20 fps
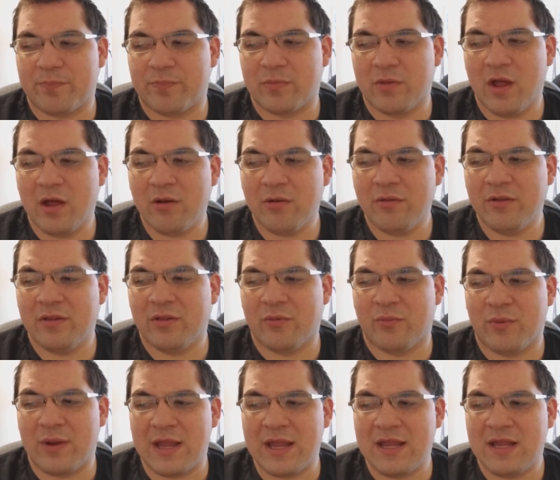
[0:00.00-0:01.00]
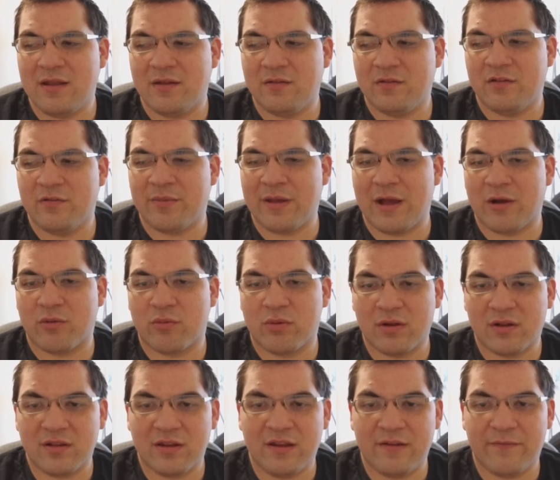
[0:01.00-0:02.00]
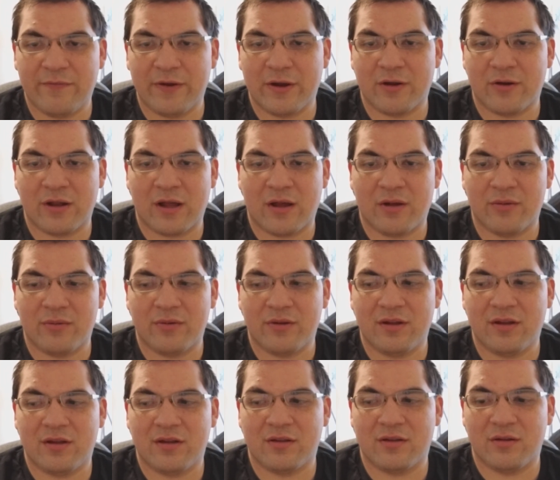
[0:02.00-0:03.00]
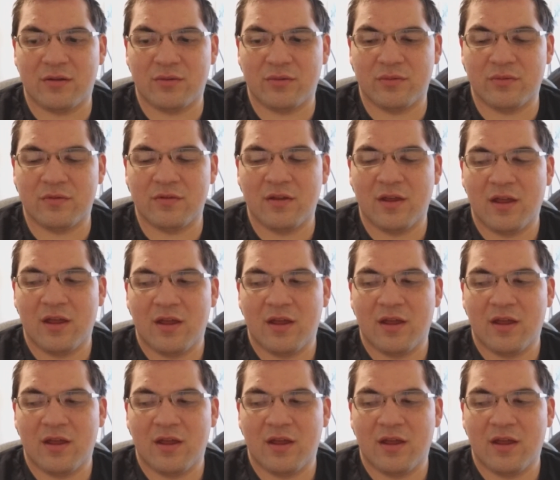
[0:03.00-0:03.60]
only the way he used it, but how quickly he figured out he could use